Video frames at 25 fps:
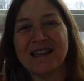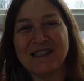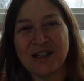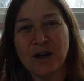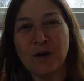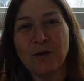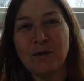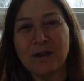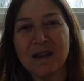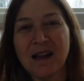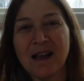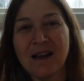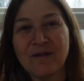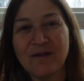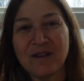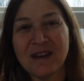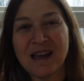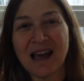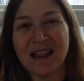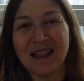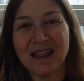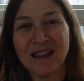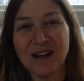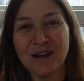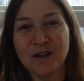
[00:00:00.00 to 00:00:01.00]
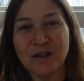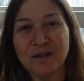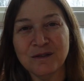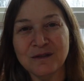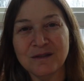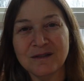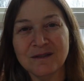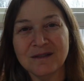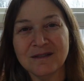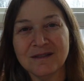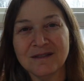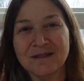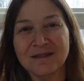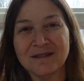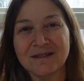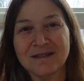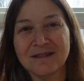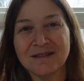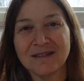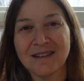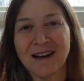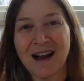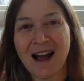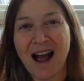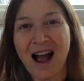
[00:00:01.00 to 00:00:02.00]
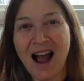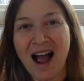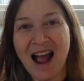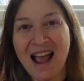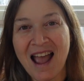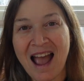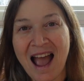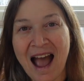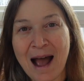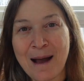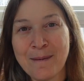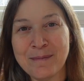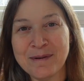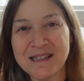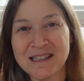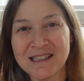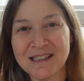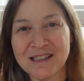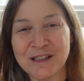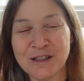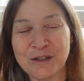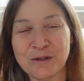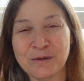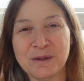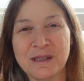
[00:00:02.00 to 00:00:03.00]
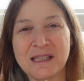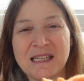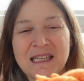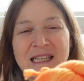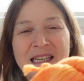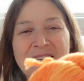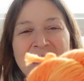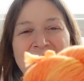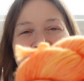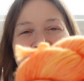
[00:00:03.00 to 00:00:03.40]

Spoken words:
don't love yellow. I absolutely